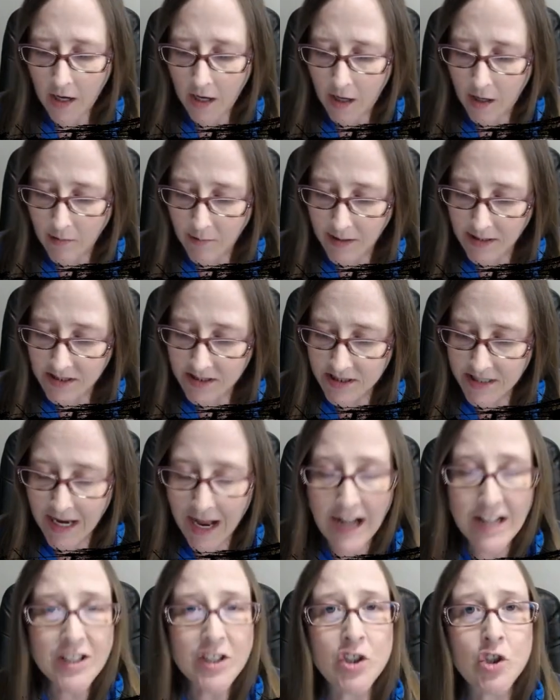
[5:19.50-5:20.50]
It's
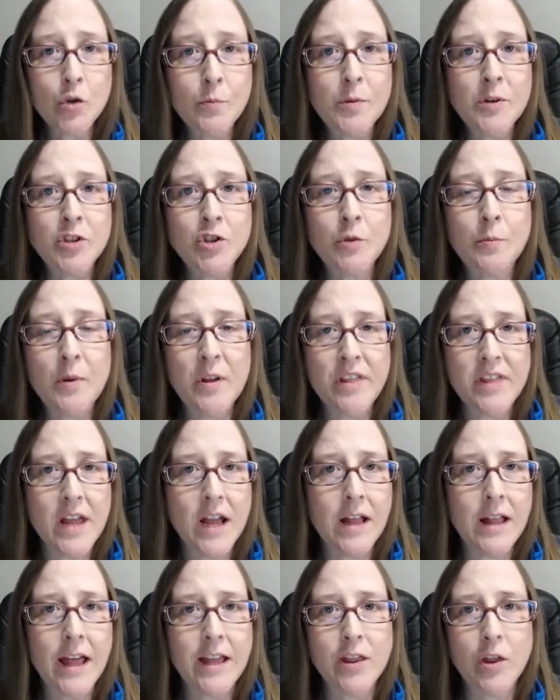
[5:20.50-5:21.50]
not super, super thick
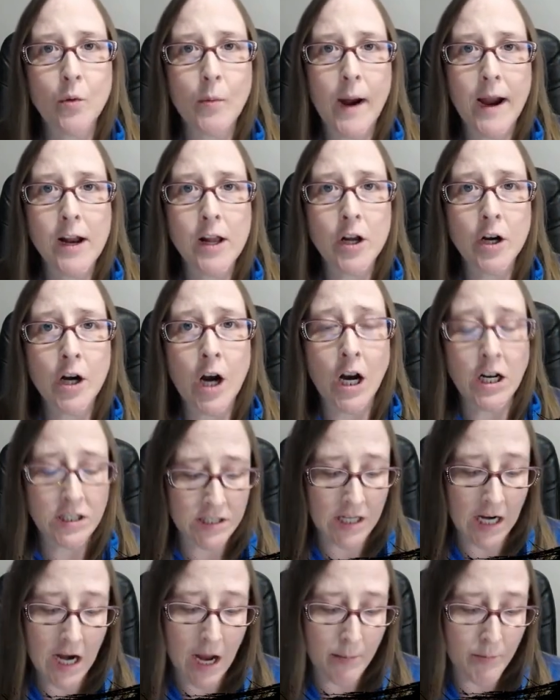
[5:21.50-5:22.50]
like the regular
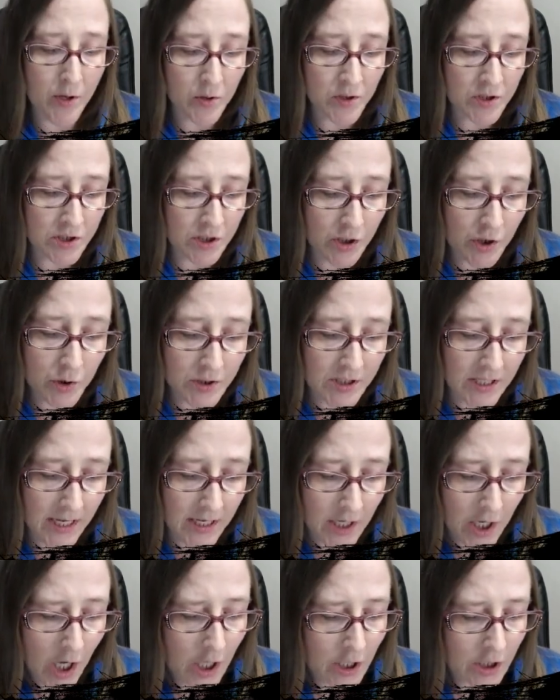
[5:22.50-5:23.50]
cardstock I'm used to using,
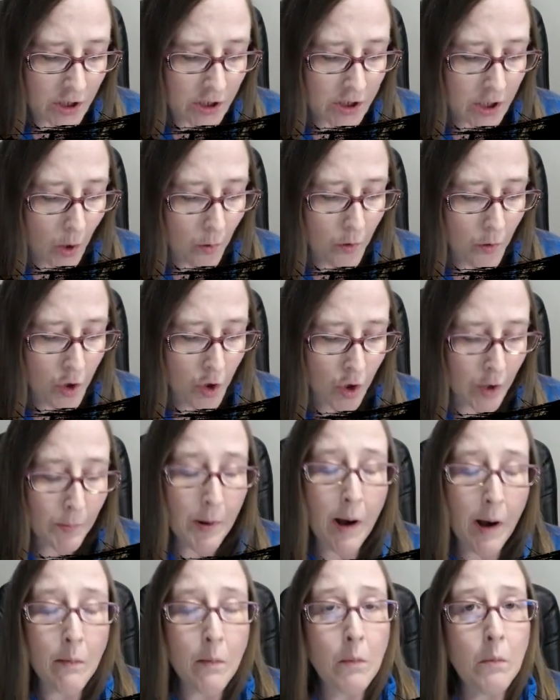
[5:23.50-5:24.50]
so you could
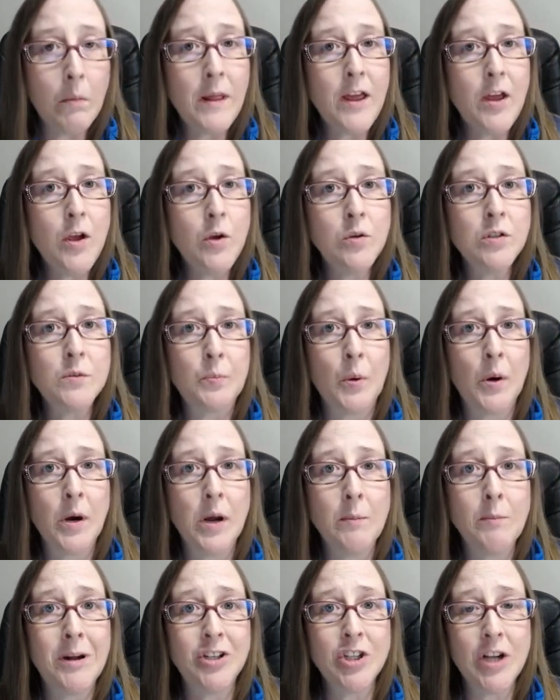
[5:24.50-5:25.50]
probably use pretty
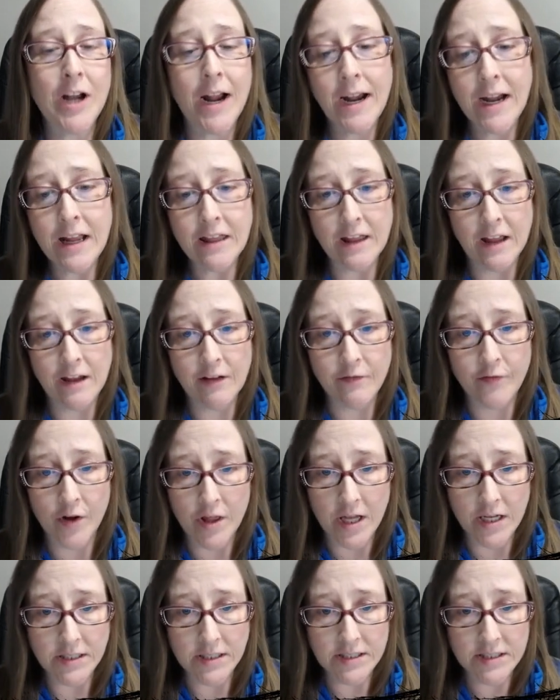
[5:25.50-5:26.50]
much anything for
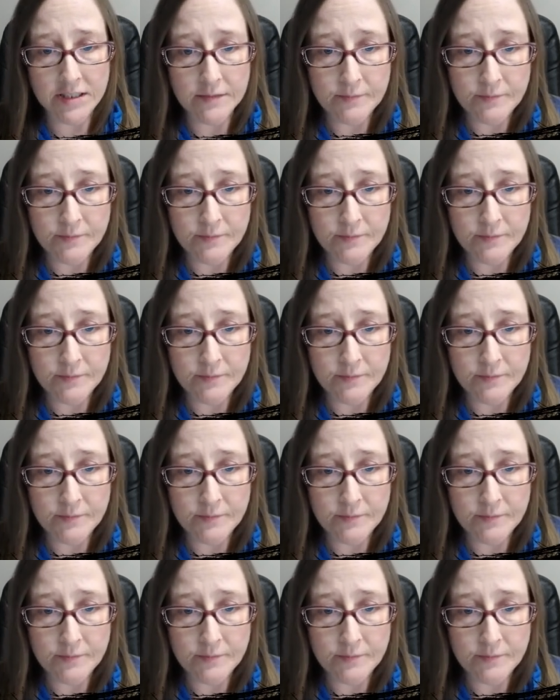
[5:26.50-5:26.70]
this.